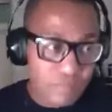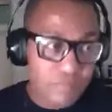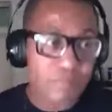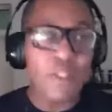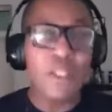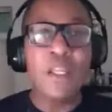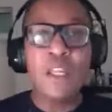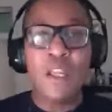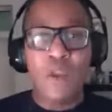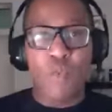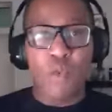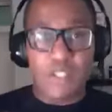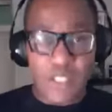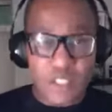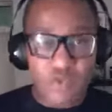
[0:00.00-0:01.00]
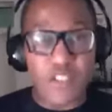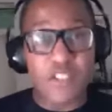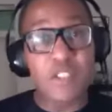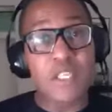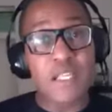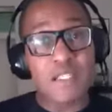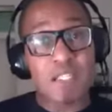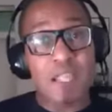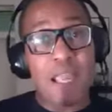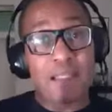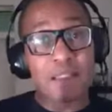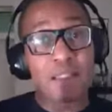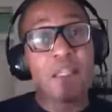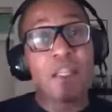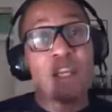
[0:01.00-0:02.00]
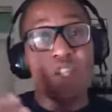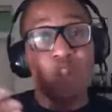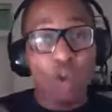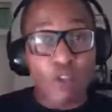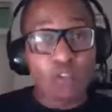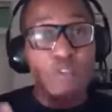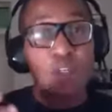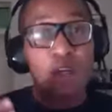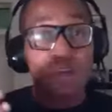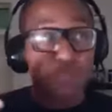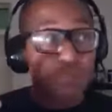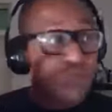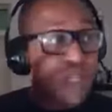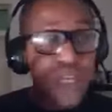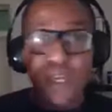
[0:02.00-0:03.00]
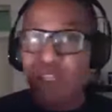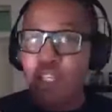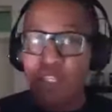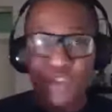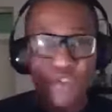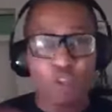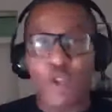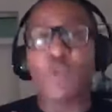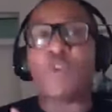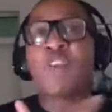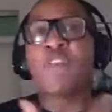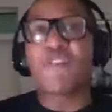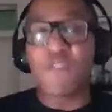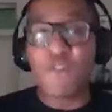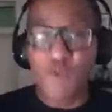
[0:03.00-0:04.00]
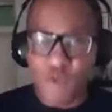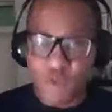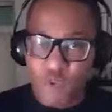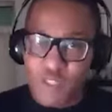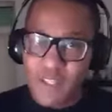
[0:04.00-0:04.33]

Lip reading: What's interesting is that it's not only food